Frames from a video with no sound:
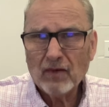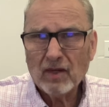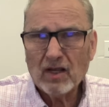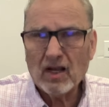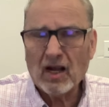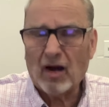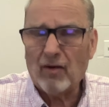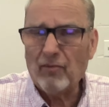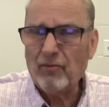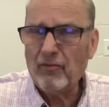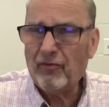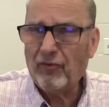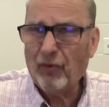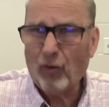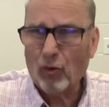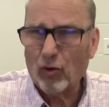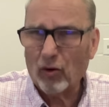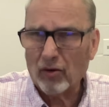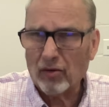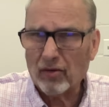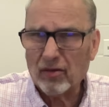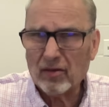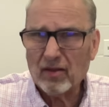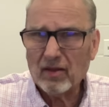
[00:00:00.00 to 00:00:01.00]
Come
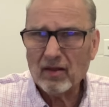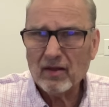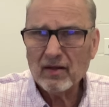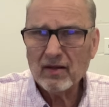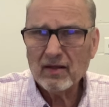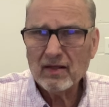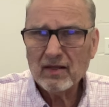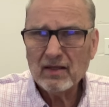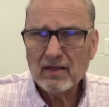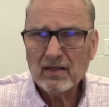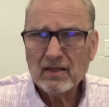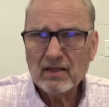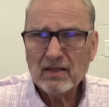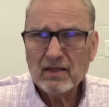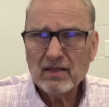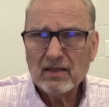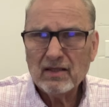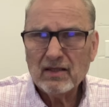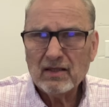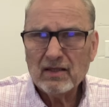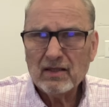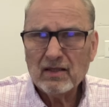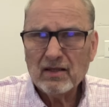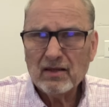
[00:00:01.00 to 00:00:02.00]
forth.
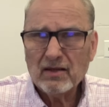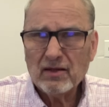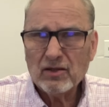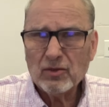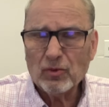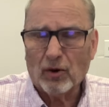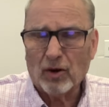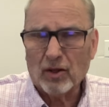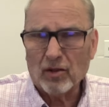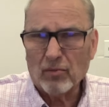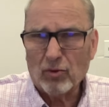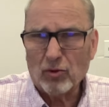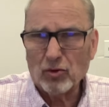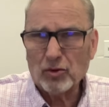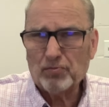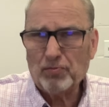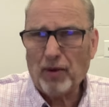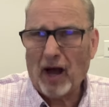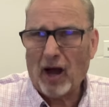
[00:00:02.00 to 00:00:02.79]
It's one of the most